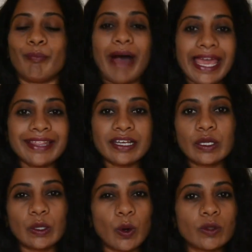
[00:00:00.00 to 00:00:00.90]
buy
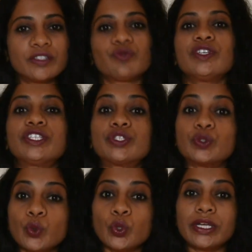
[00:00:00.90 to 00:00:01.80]
the clothes which
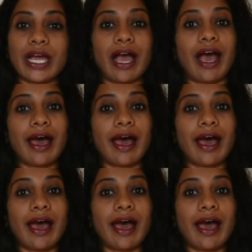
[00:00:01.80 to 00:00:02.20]
suit